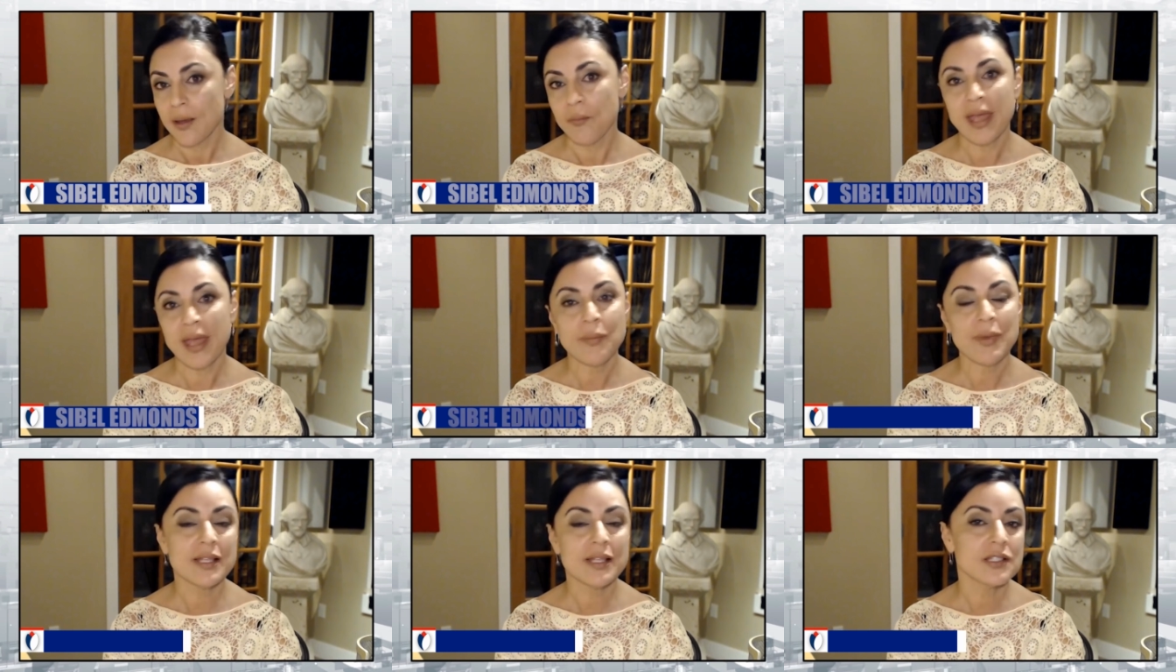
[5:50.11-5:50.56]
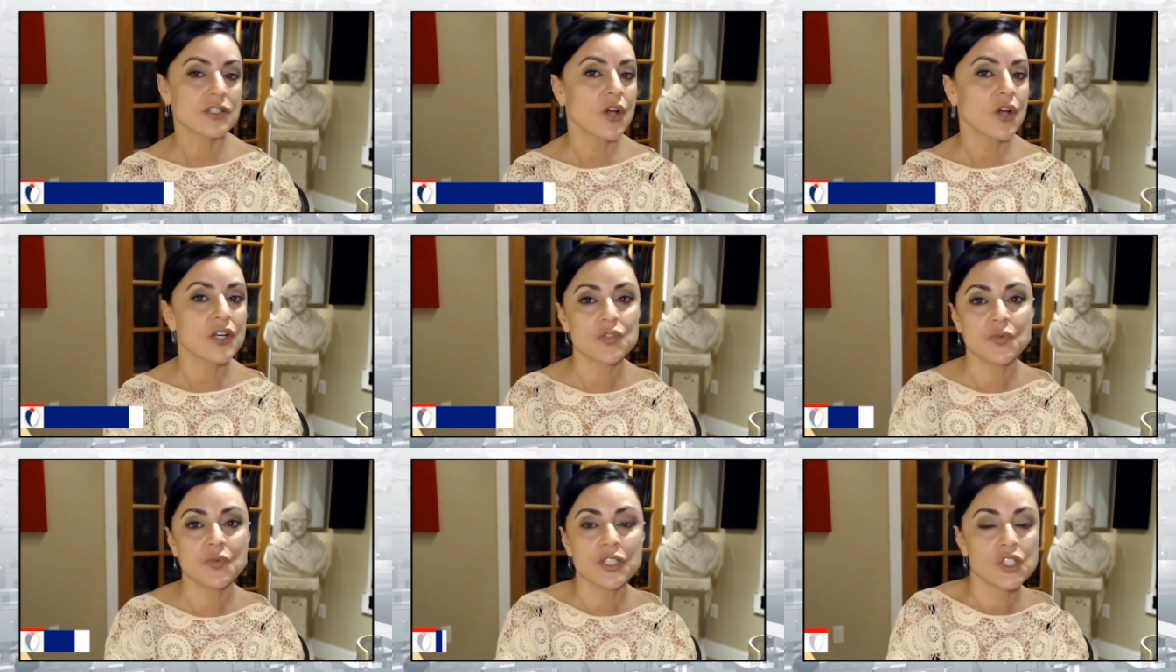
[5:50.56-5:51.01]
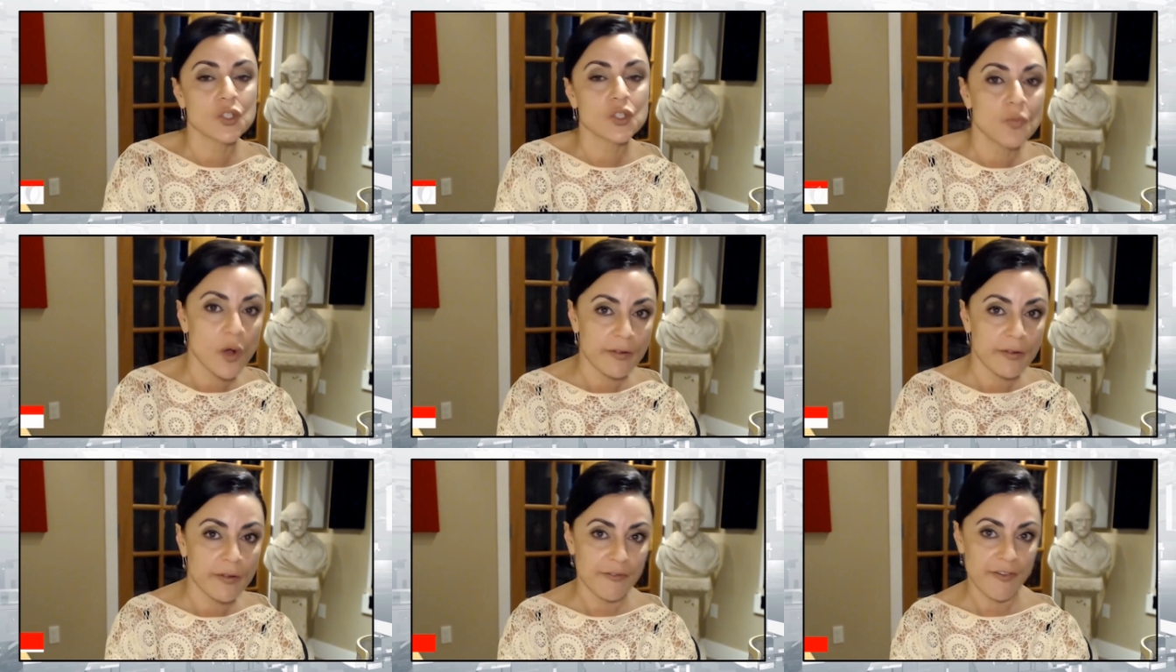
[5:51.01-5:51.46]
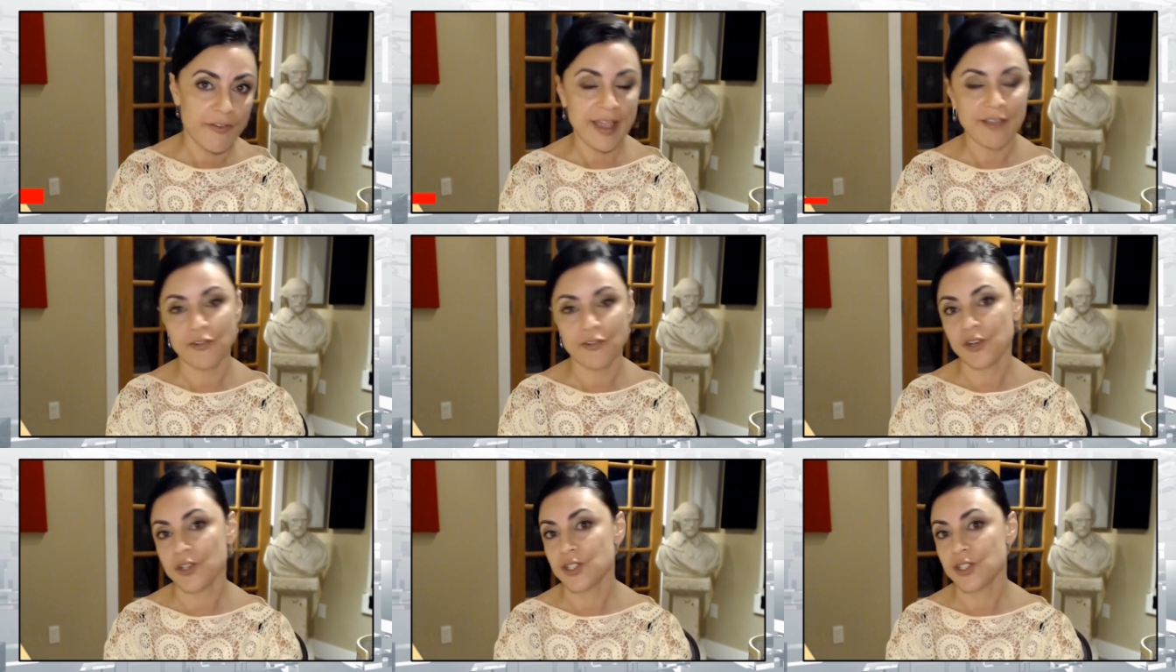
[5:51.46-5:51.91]
Maybe it starts with small
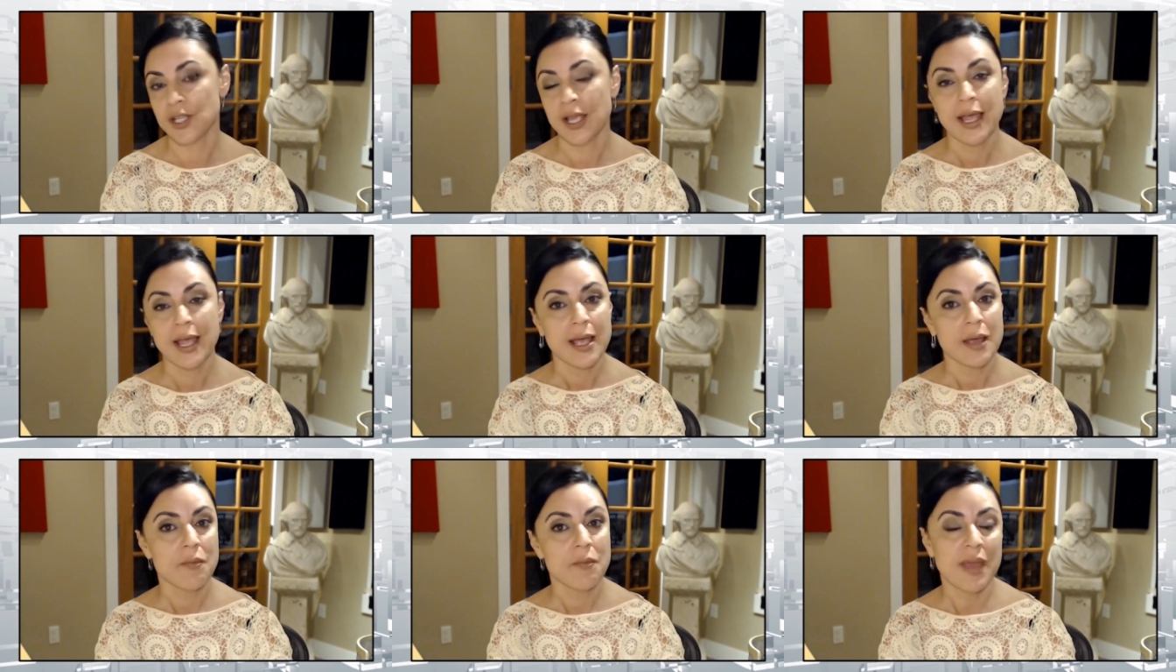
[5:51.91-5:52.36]
favors.